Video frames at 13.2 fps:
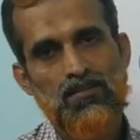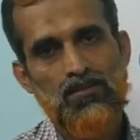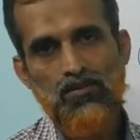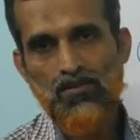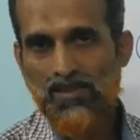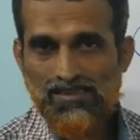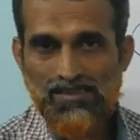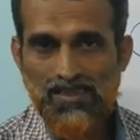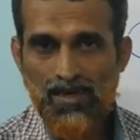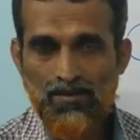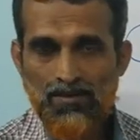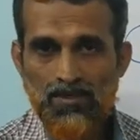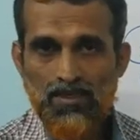You
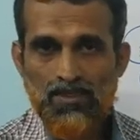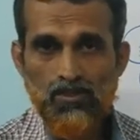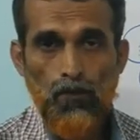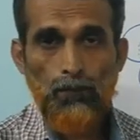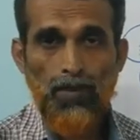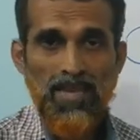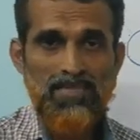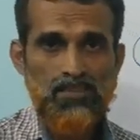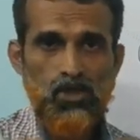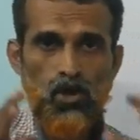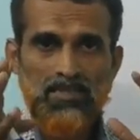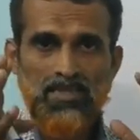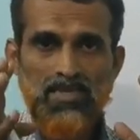understand? So based
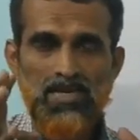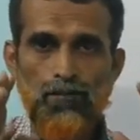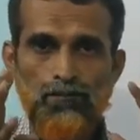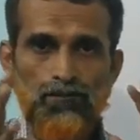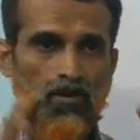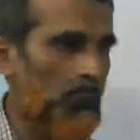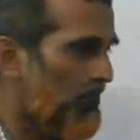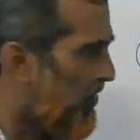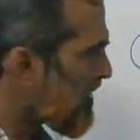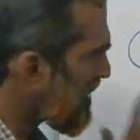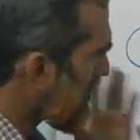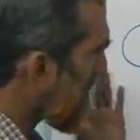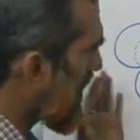on the number of
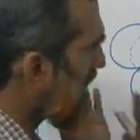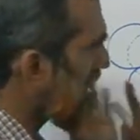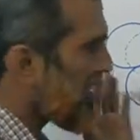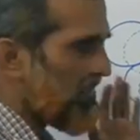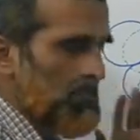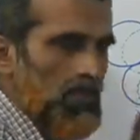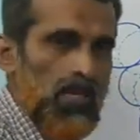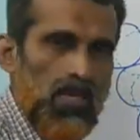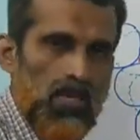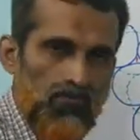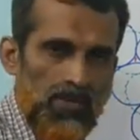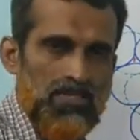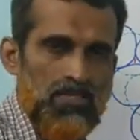spheres,
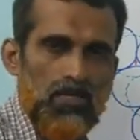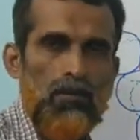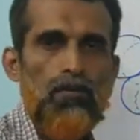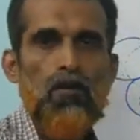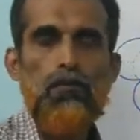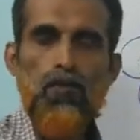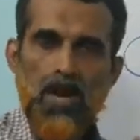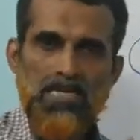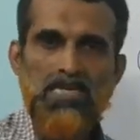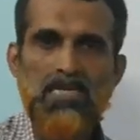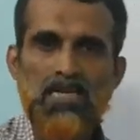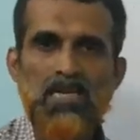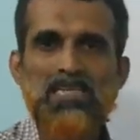effective number of
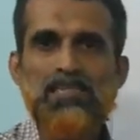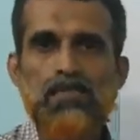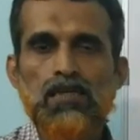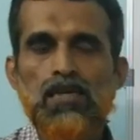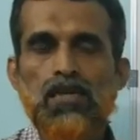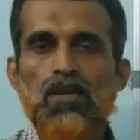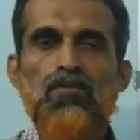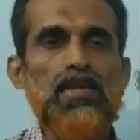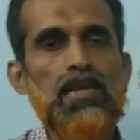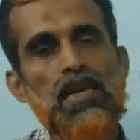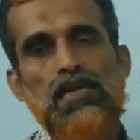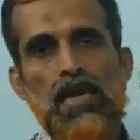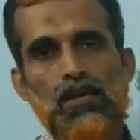particles, we
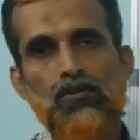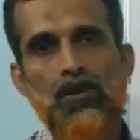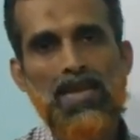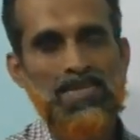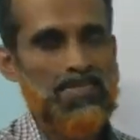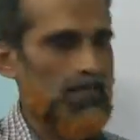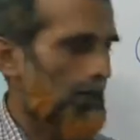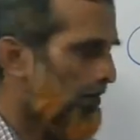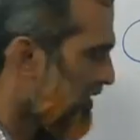can calculate.